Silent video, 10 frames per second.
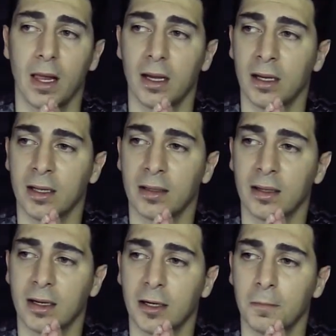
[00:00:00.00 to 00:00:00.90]
And
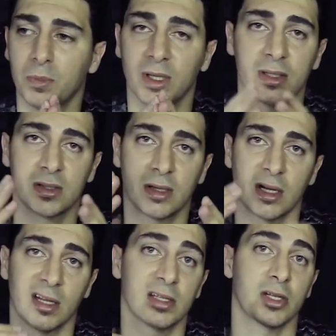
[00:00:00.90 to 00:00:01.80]
it's
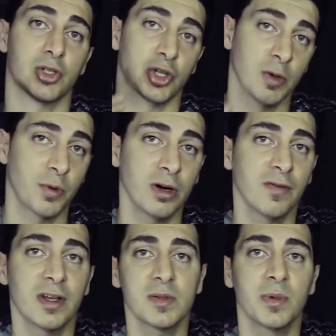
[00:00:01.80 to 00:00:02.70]
at least a cheaper
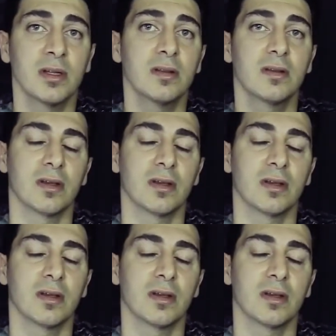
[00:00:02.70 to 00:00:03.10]
investment